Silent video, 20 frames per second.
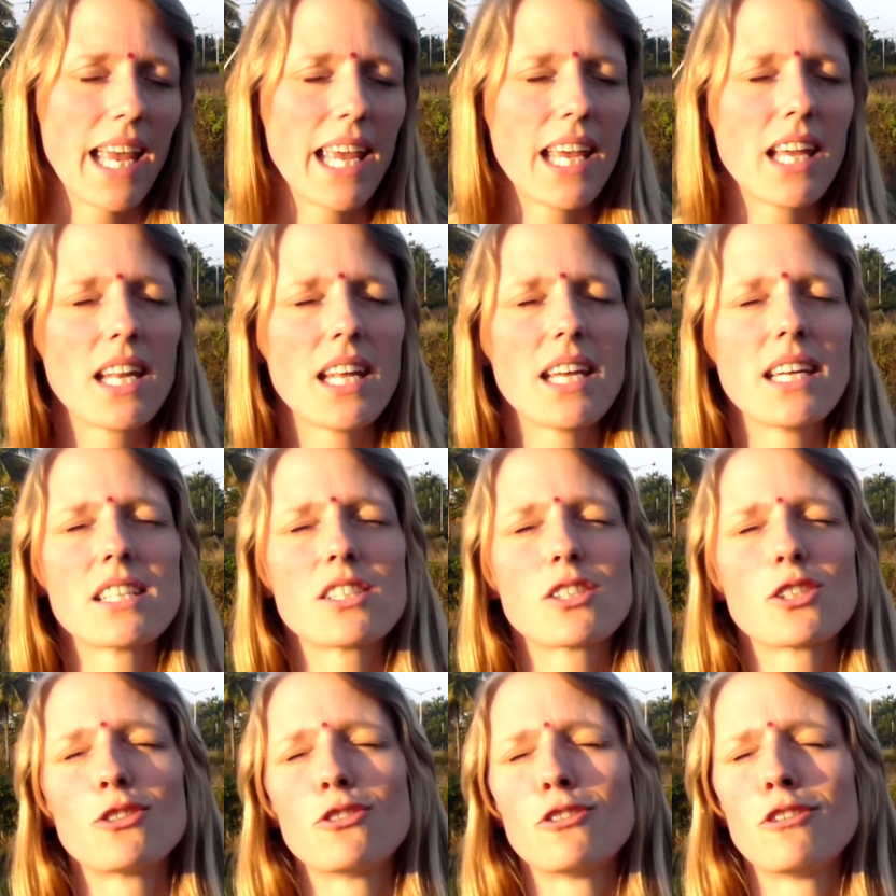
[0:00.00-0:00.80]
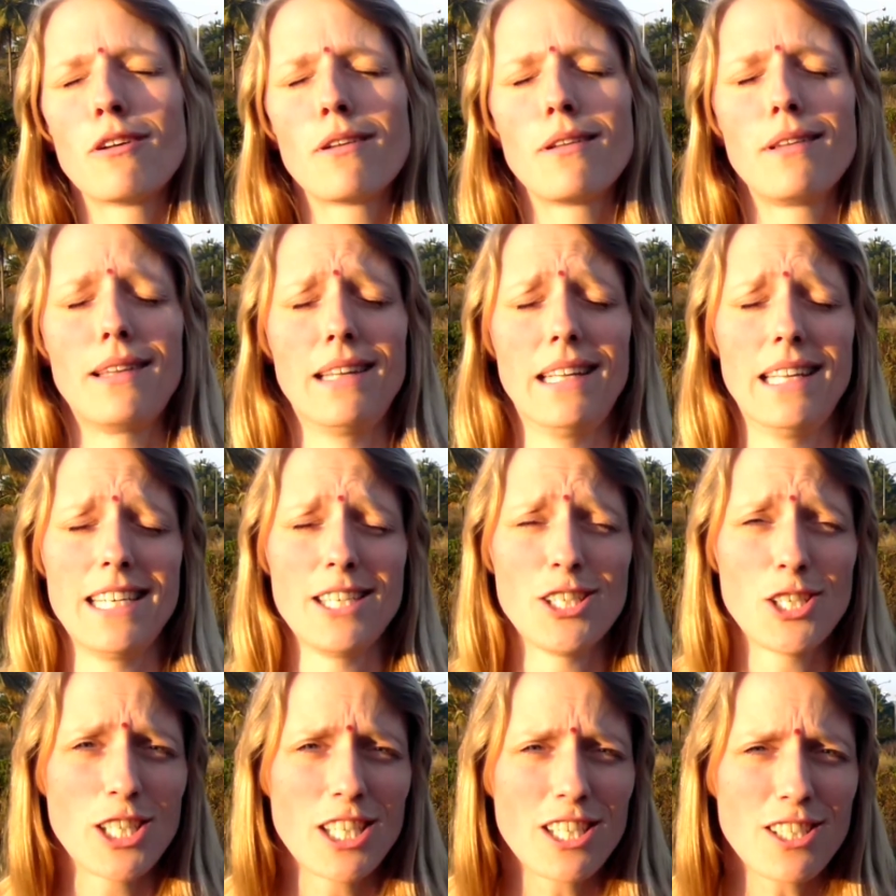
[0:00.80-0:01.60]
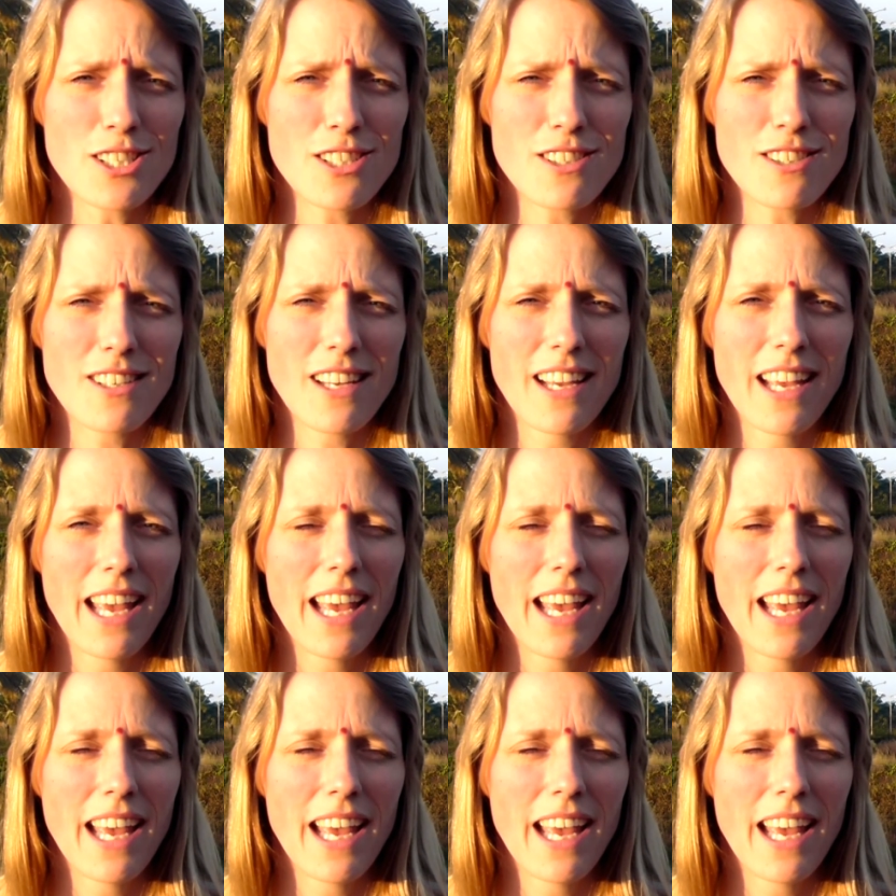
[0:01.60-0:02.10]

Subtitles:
It is delicious.